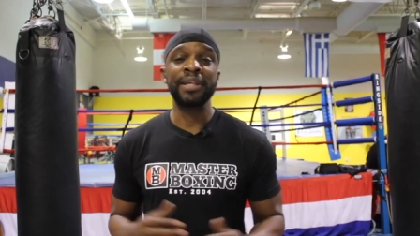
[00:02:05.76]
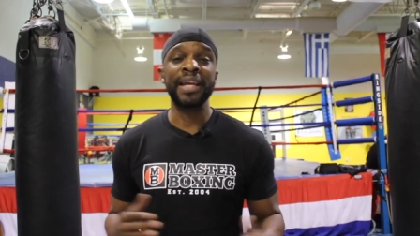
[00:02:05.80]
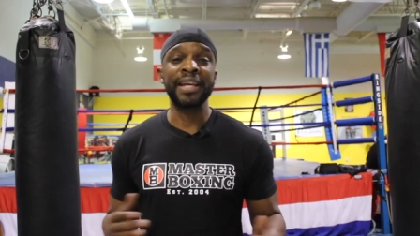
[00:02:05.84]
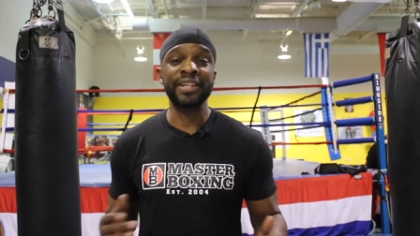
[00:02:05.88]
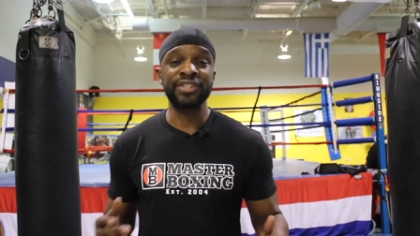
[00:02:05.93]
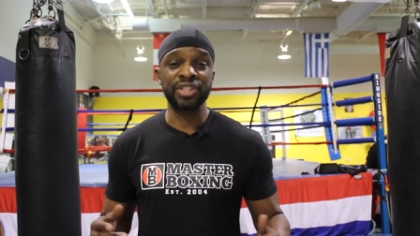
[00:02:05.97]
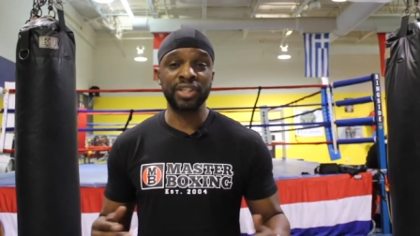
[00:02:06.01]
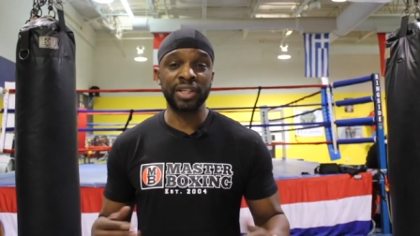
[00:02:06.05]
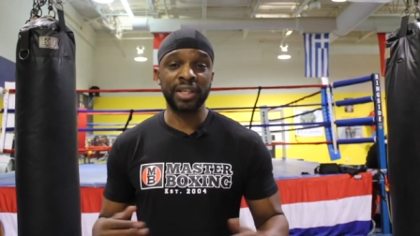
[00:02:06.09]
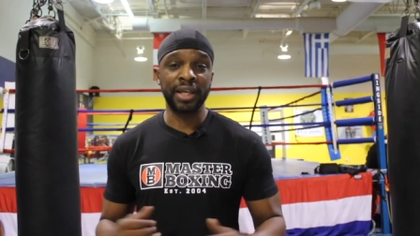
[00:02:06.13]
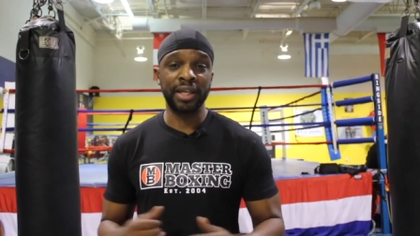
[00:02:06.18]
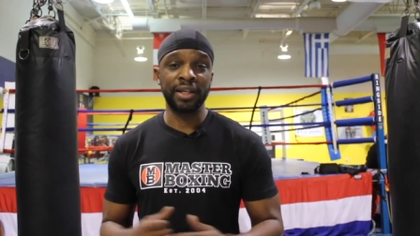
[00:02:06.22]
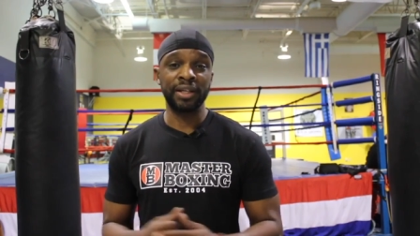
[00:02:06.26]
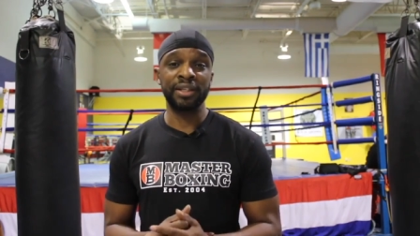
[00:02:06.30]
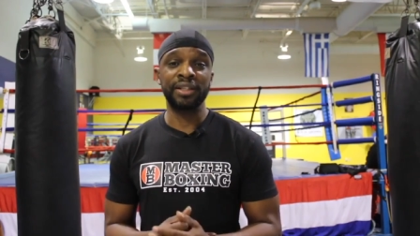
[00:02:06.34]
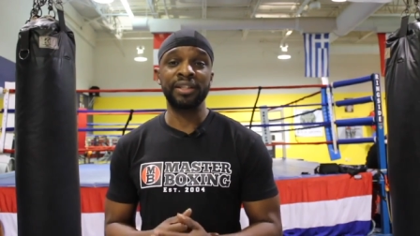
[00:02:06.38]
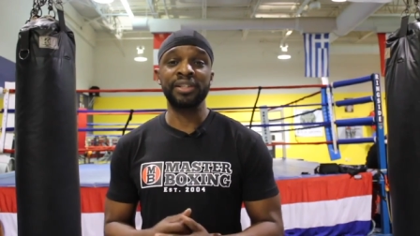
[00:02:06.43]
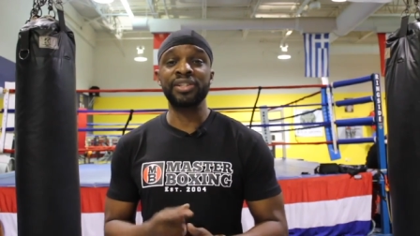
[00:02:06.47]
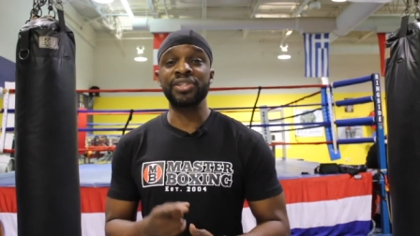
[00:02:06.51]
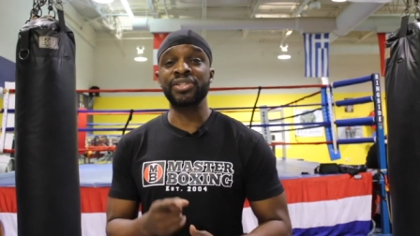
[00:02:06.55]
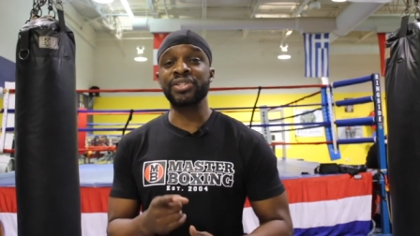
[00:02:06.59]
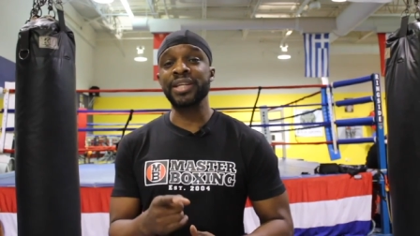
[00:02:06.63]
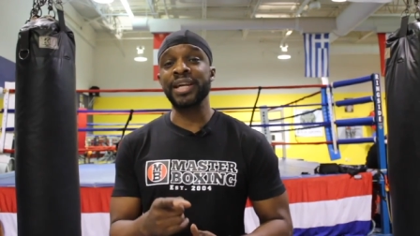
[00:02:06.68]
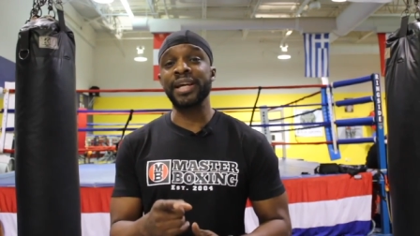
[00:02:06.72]
to be
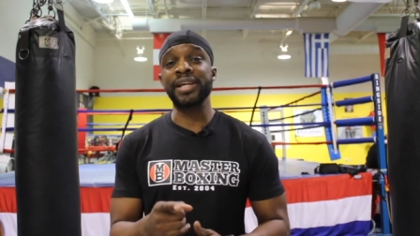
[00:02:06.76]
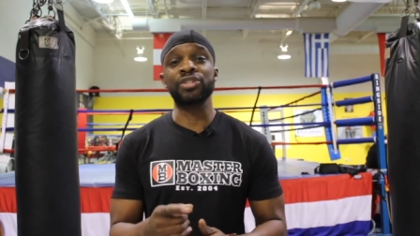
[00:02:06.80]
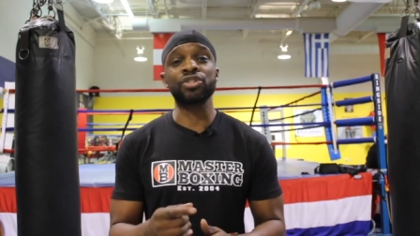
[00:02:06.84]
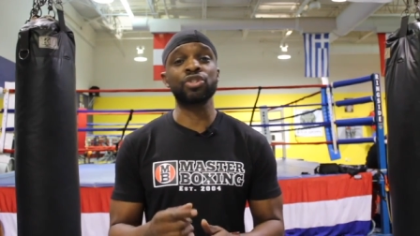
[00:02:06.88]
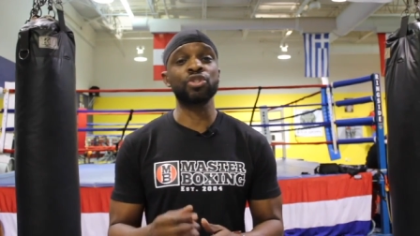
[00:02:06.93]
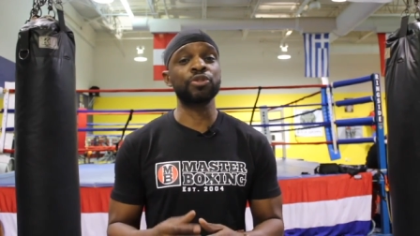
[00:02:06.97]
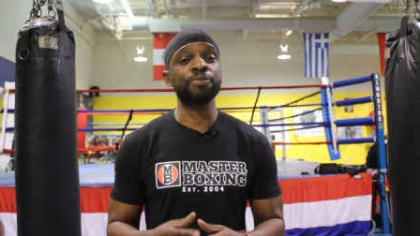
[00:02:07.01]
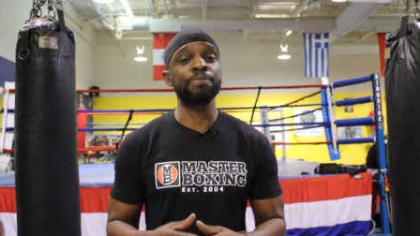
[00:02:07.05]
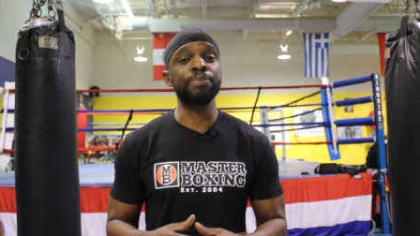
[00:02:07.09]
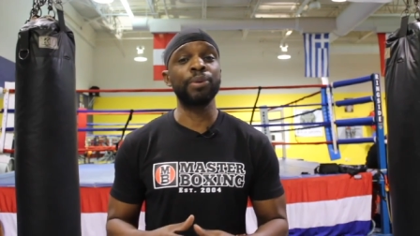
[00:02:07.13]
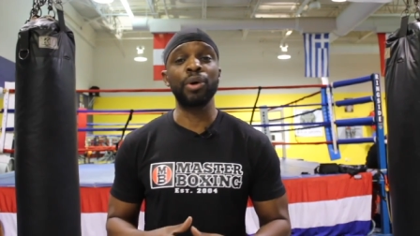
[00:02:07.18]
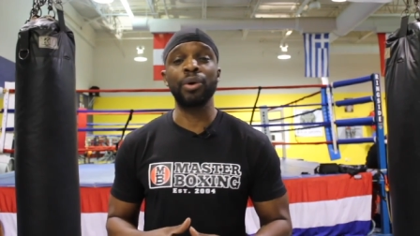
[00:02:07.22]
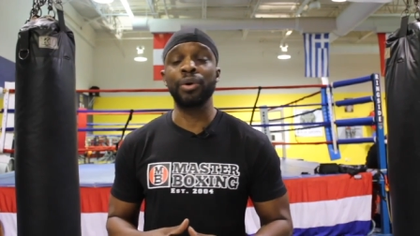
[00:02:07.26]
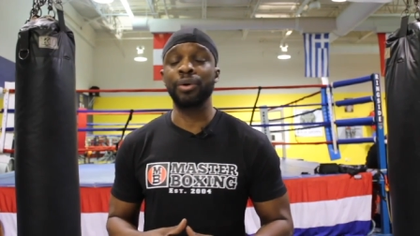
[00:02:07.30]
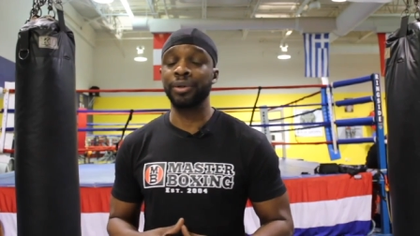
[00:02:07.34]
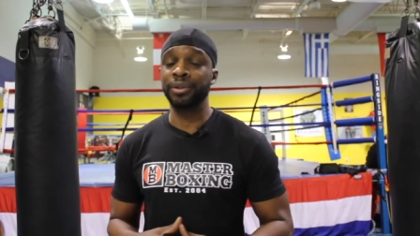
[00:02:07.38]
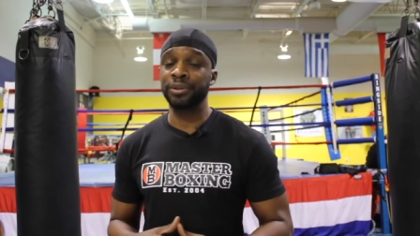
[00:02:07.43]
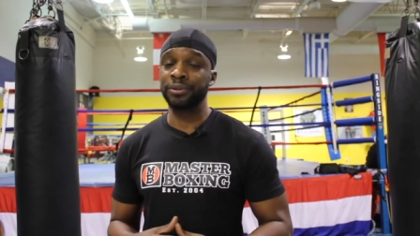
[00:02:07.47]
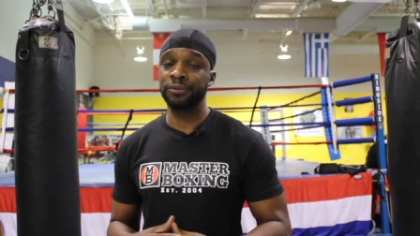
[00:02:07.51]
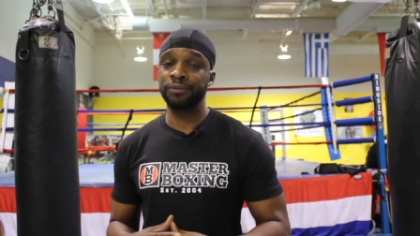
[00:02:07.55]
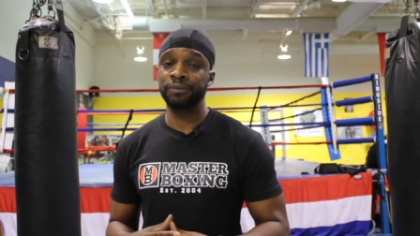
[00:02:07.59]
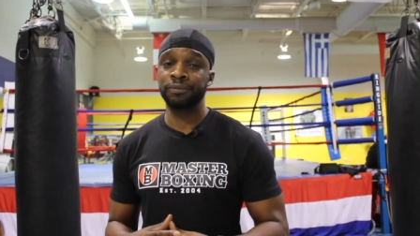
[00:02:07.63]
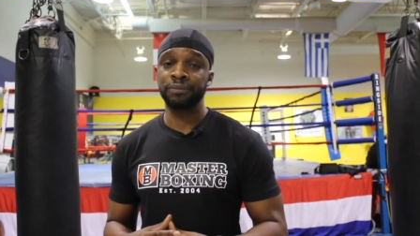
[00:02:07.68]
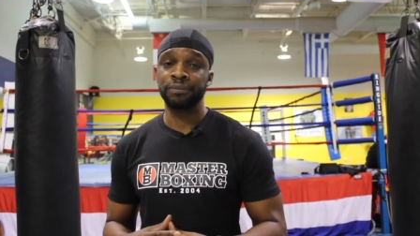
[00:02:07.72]
educated in the science of
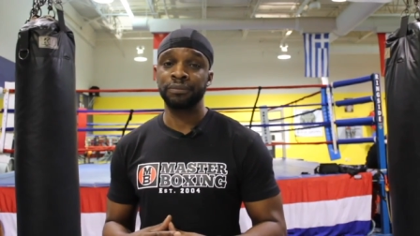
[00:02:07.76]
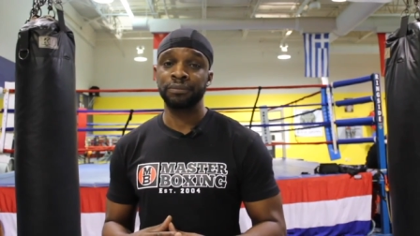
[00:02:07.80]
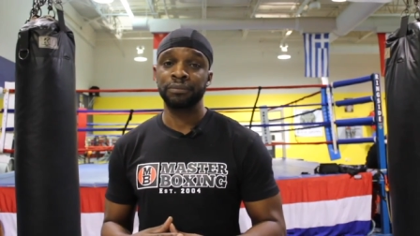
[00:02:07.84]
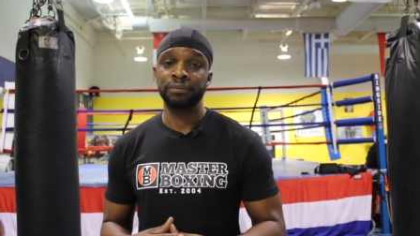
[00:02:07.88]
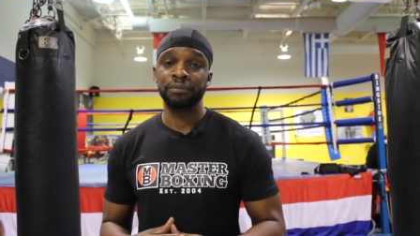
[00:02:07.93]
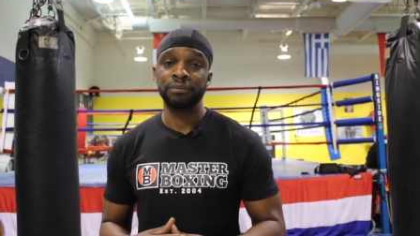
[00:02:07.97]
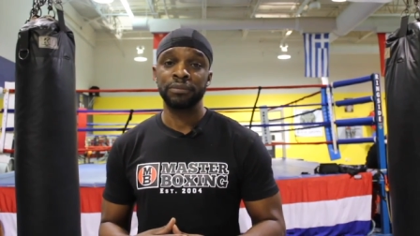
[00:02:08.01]
sparring.